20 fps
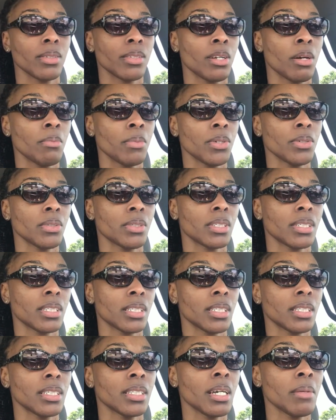It's almost
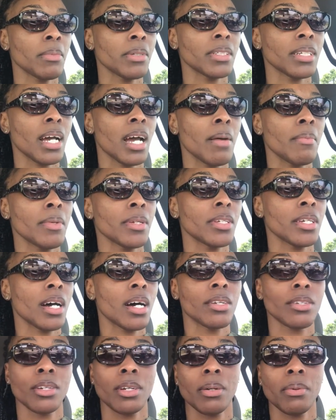the summertime, and
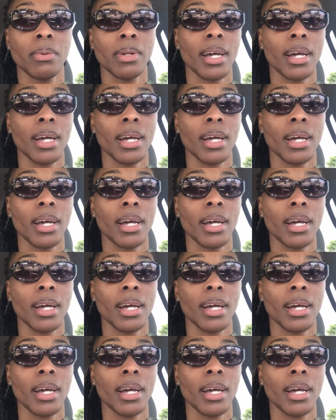y'all know